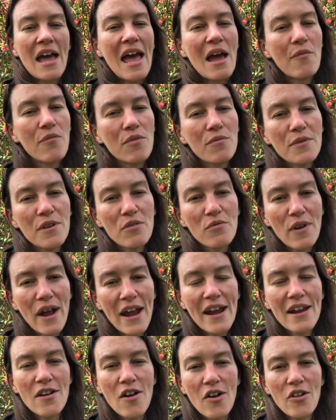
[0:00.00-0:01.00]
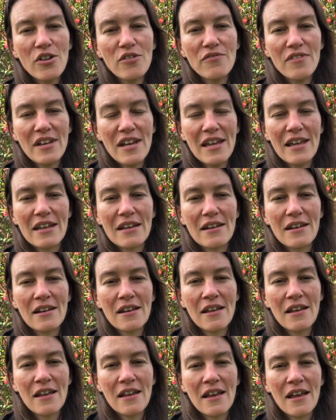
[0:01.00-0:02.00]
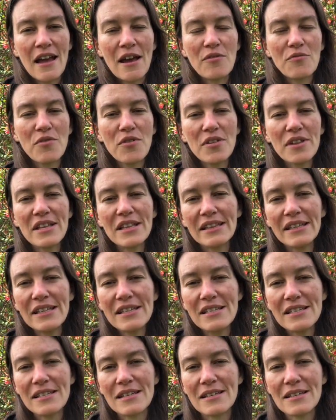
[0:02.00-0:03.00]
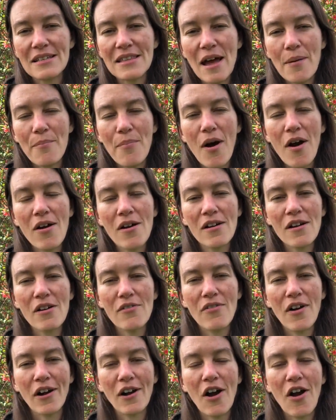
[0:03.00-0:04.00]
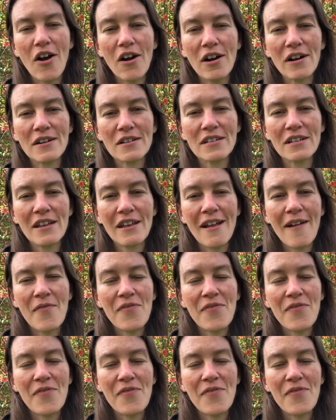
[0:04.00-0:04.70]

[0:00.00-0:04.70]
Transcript: And when we rein all of it in and really listen to that part of our heart